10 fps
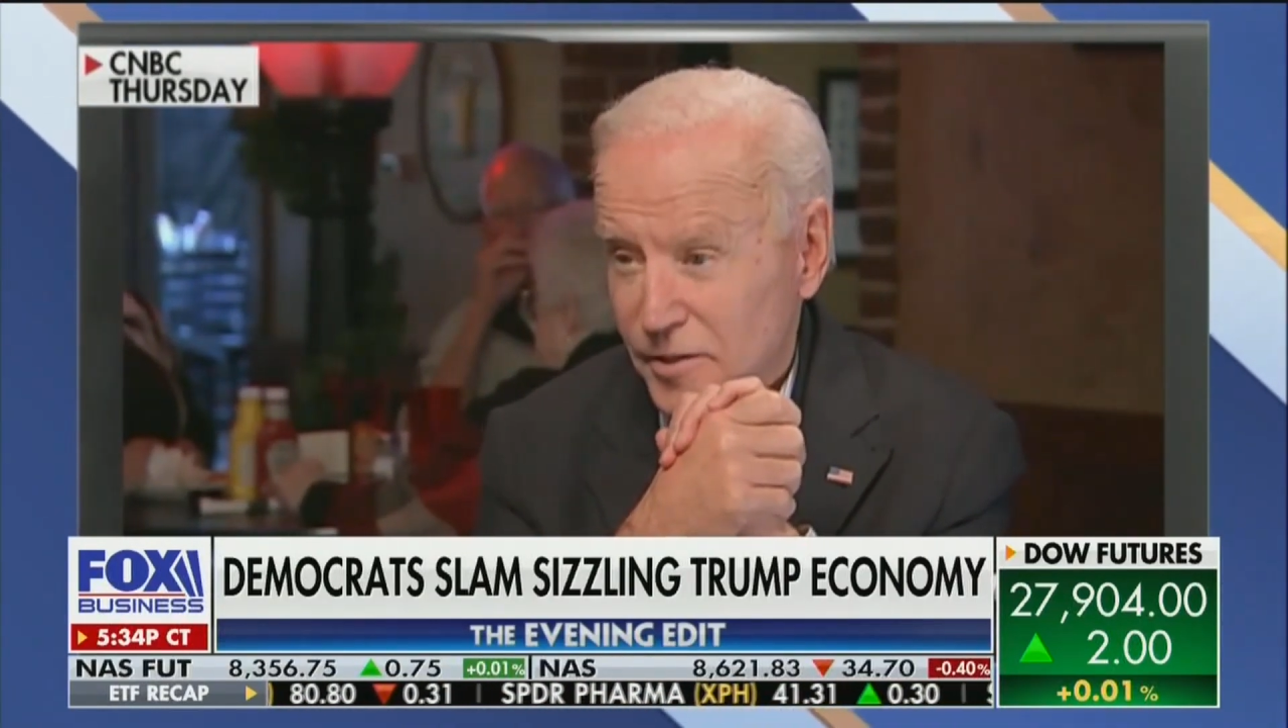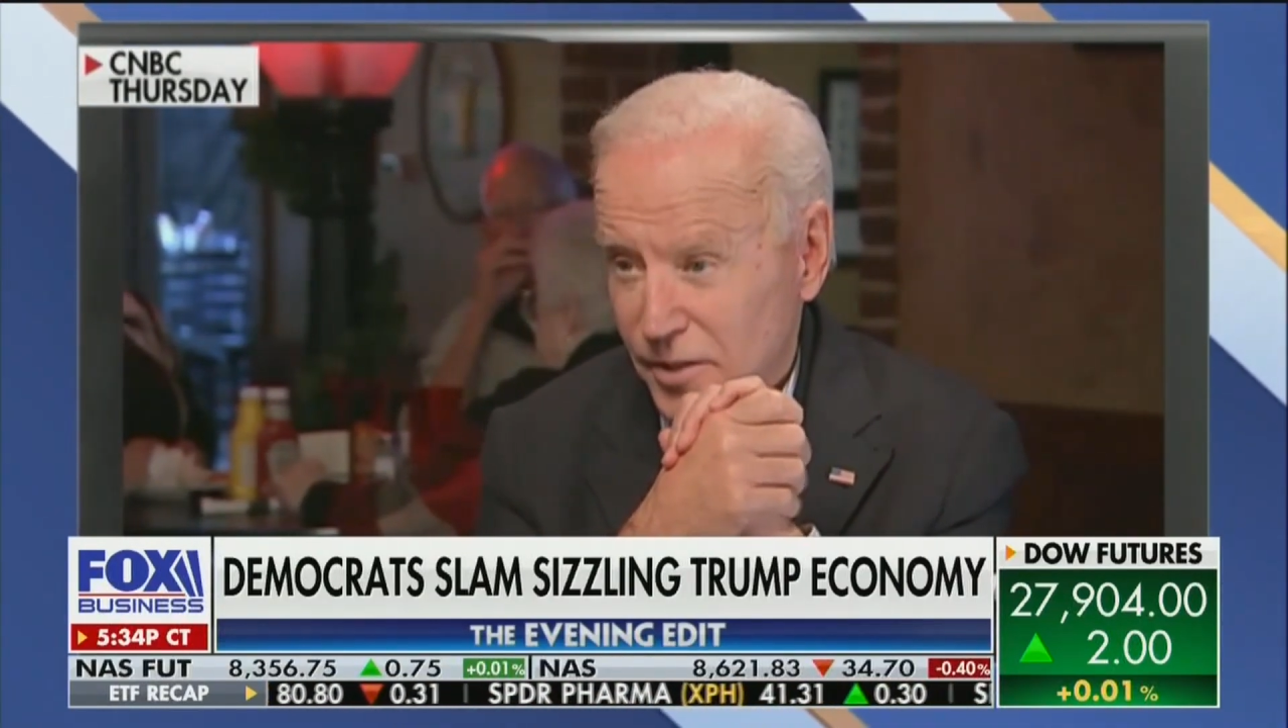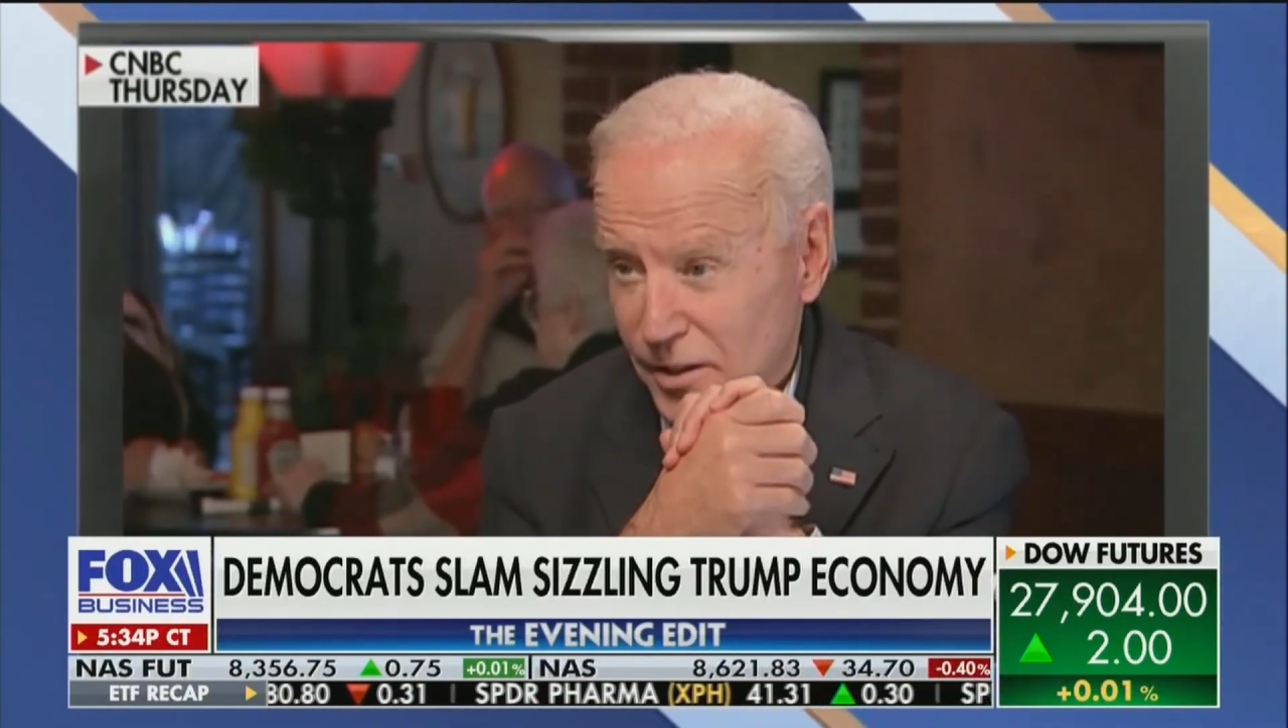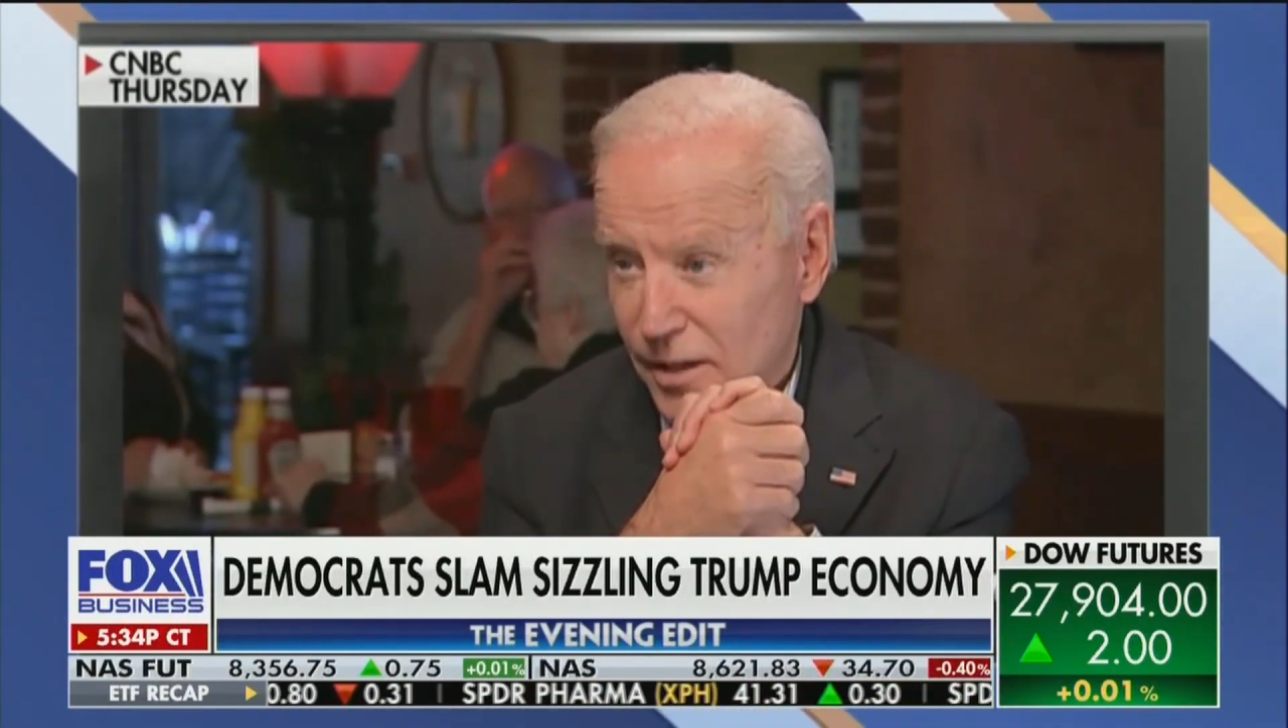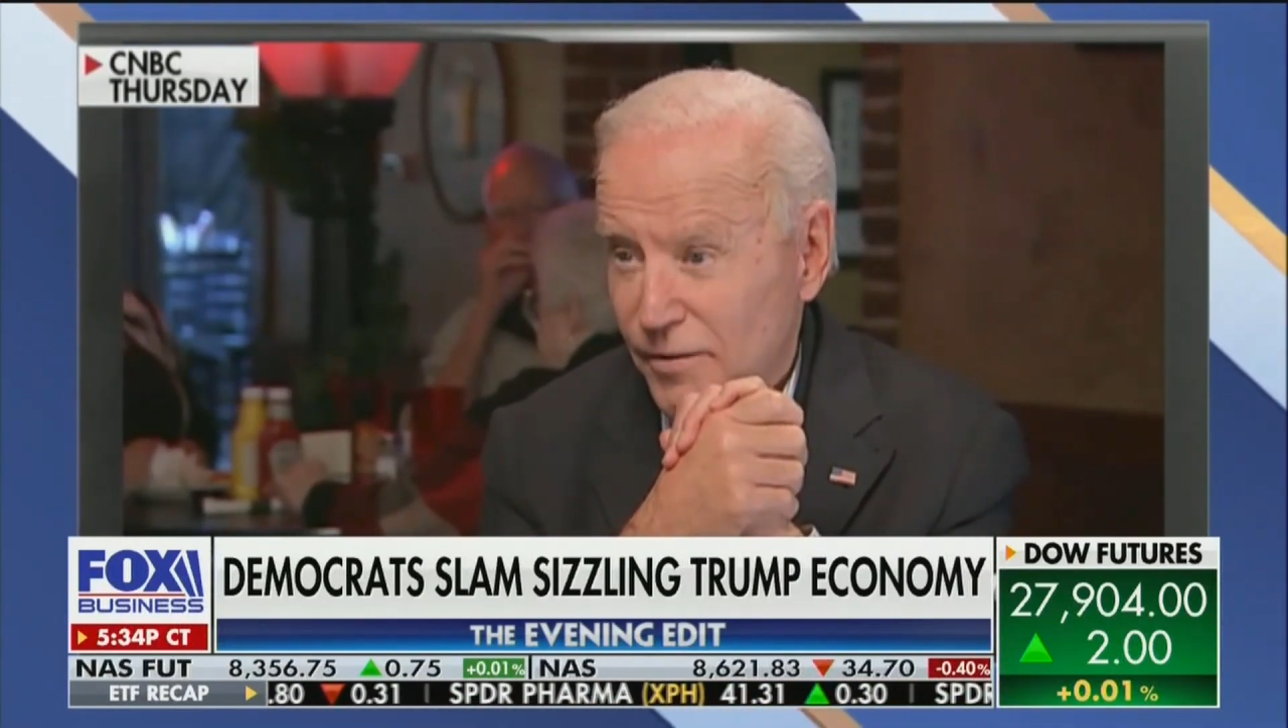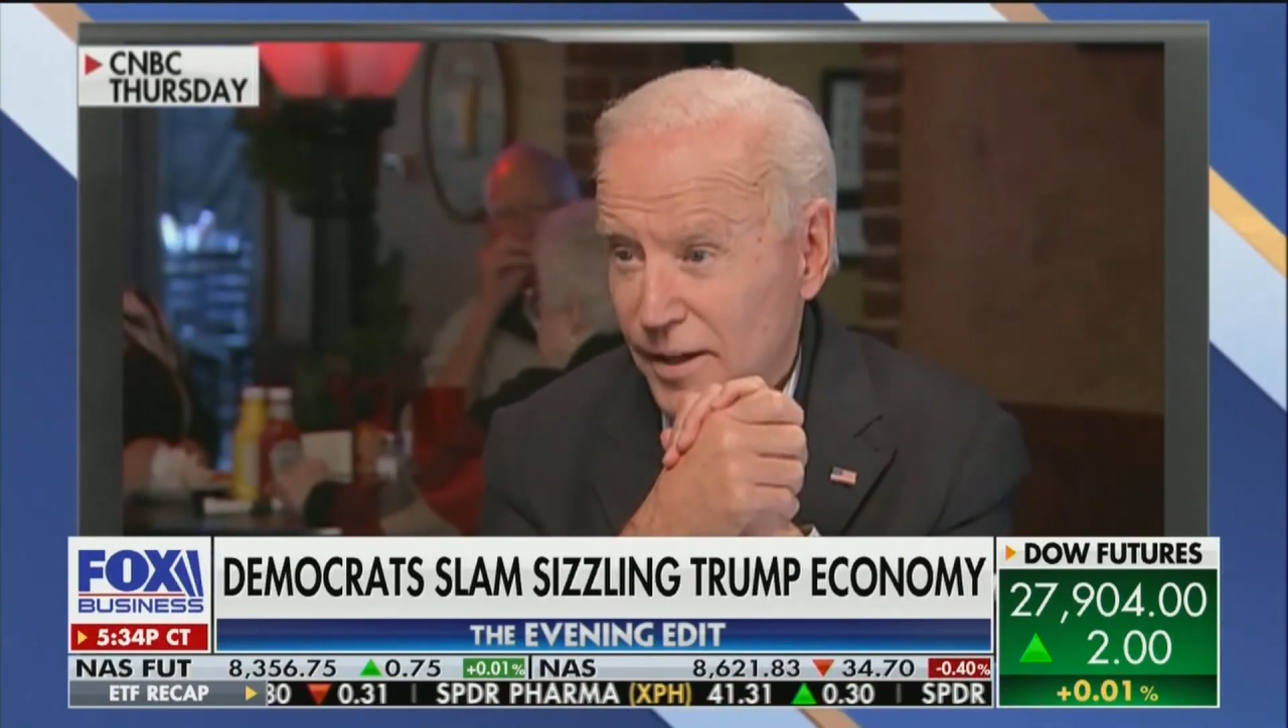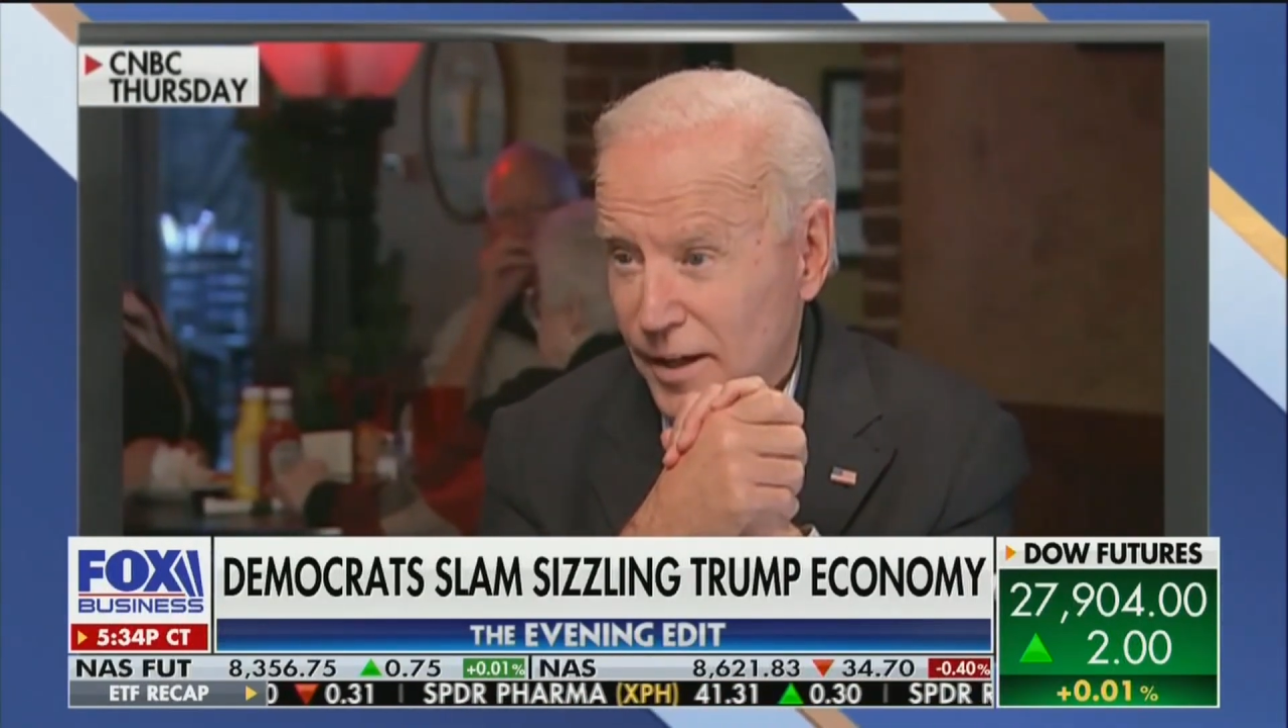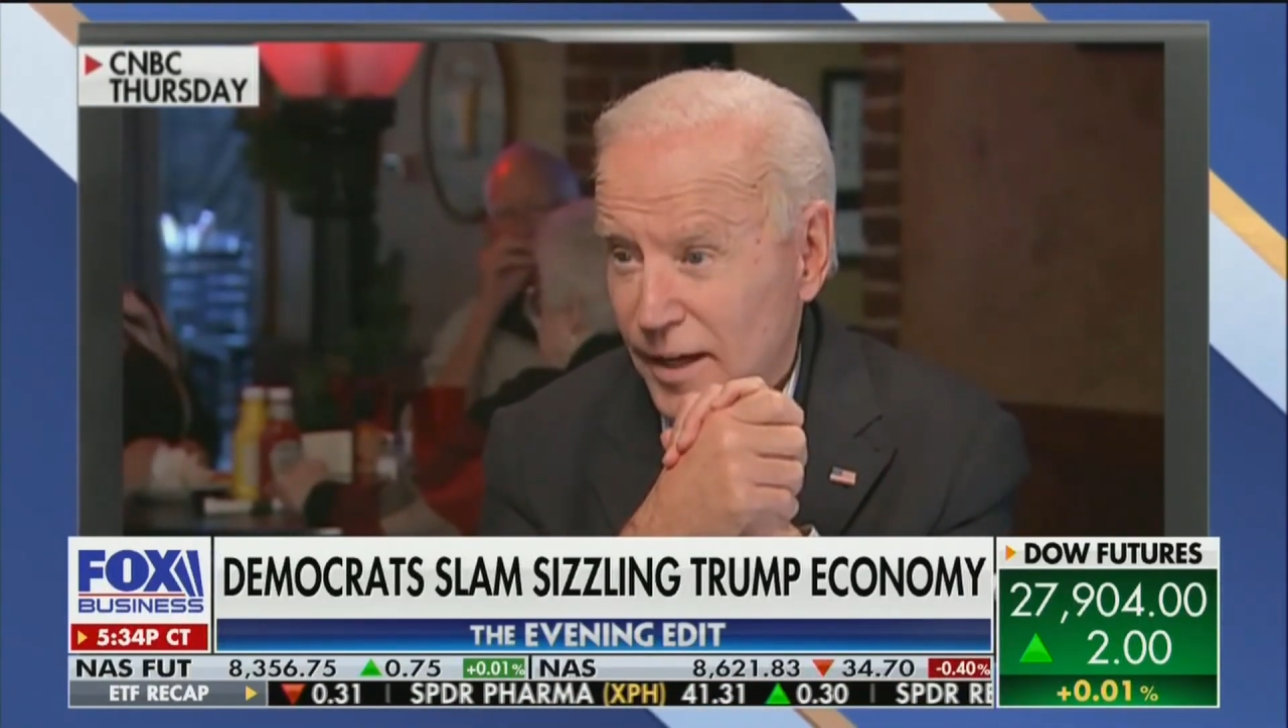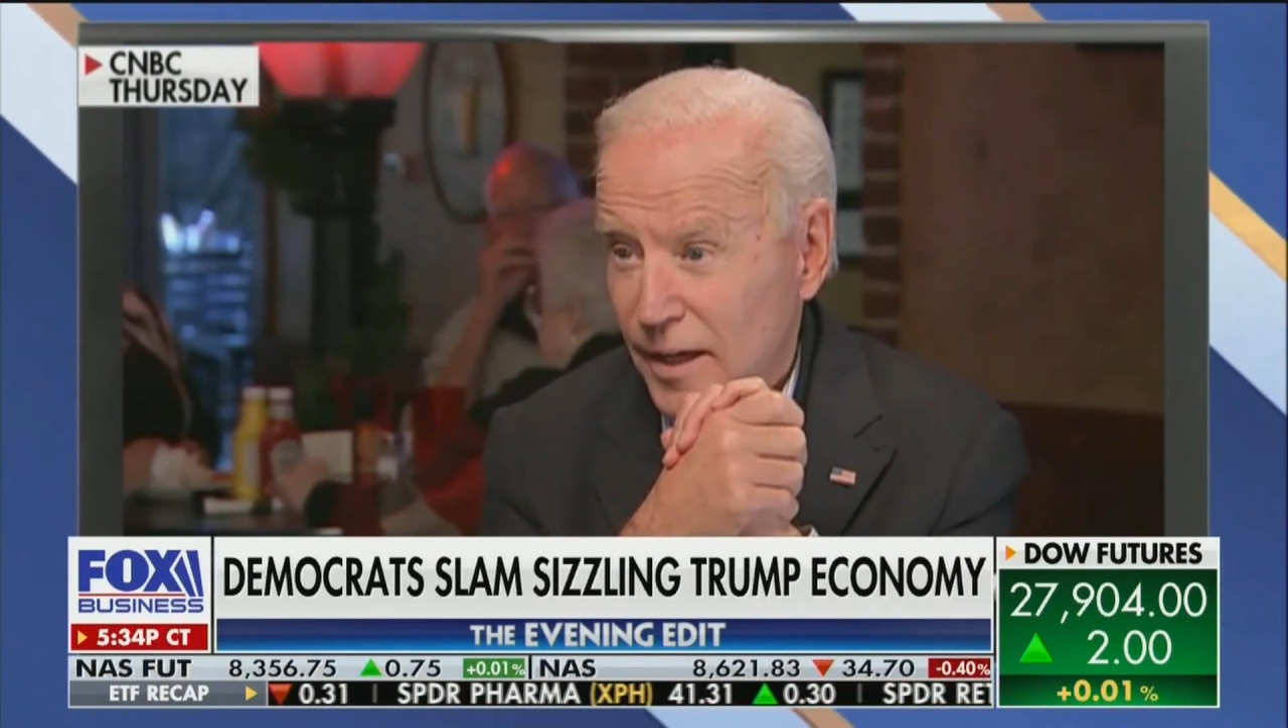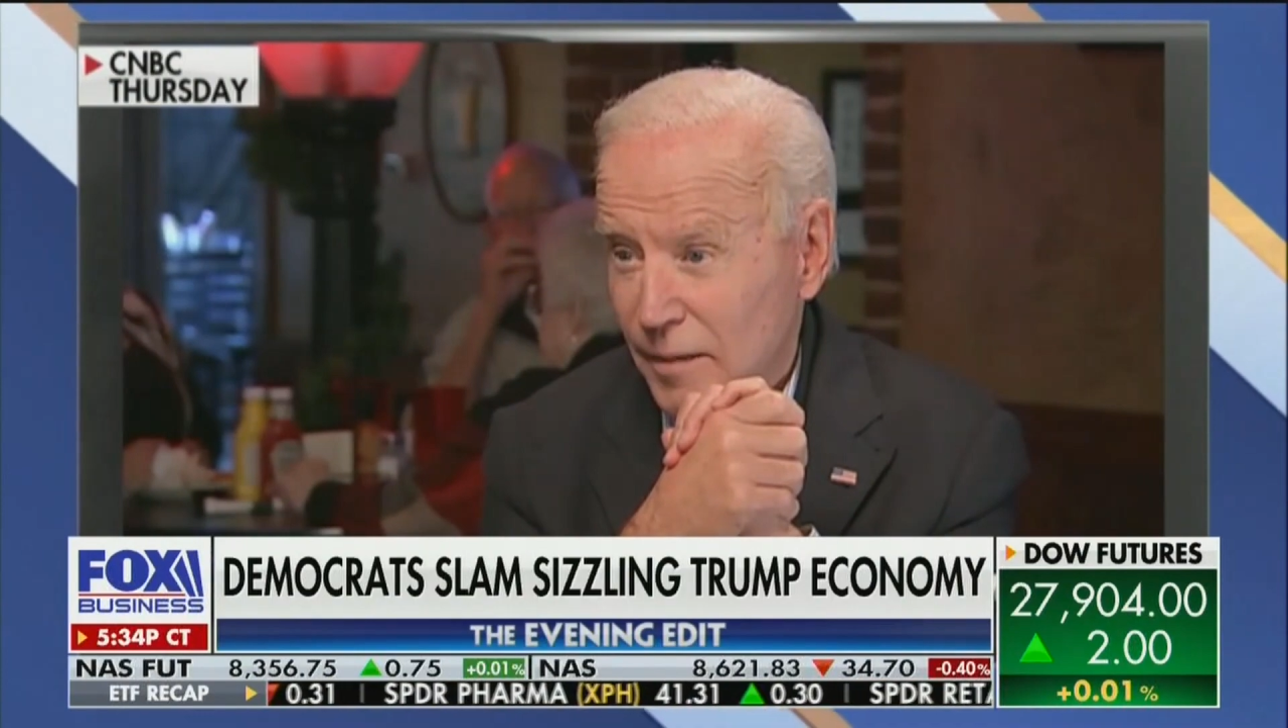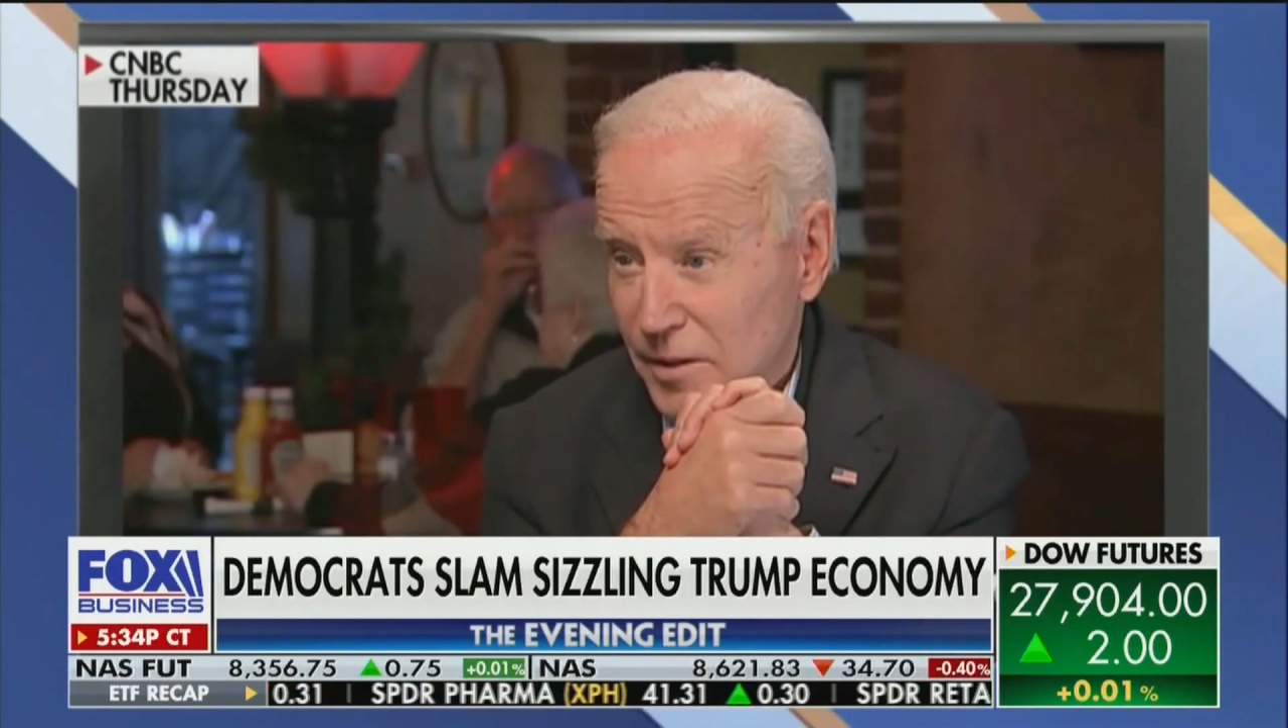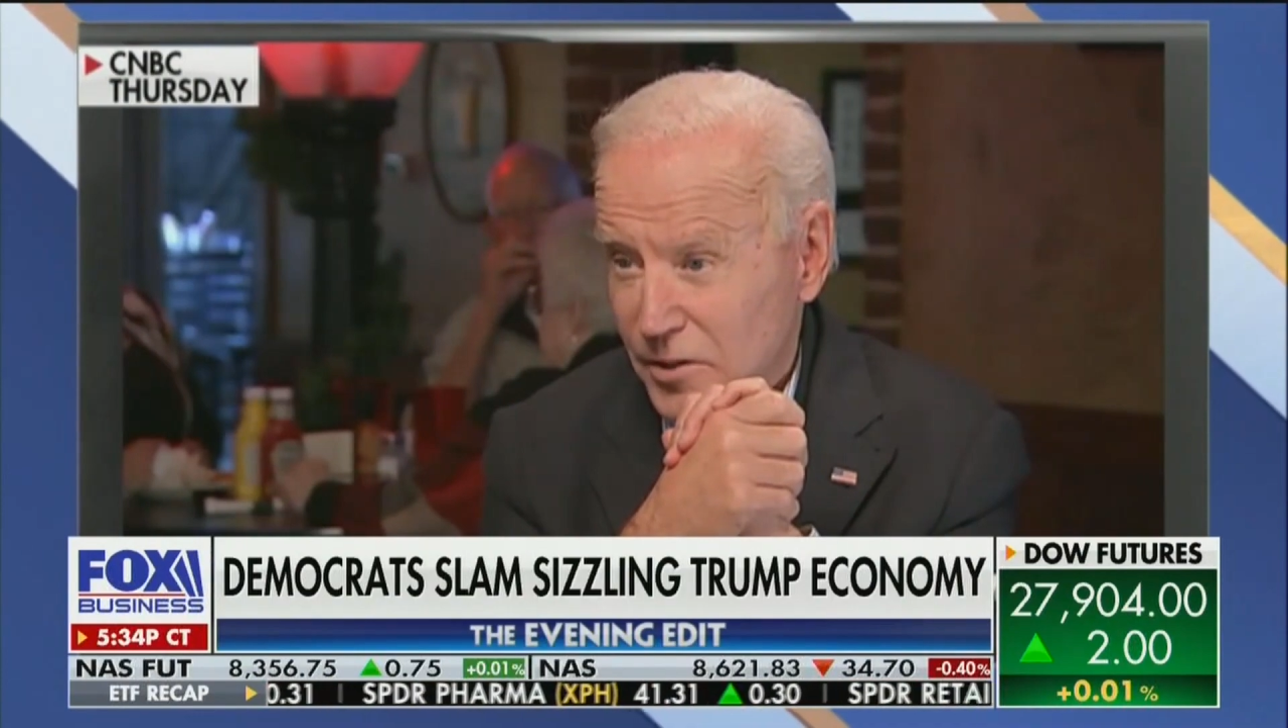significant economic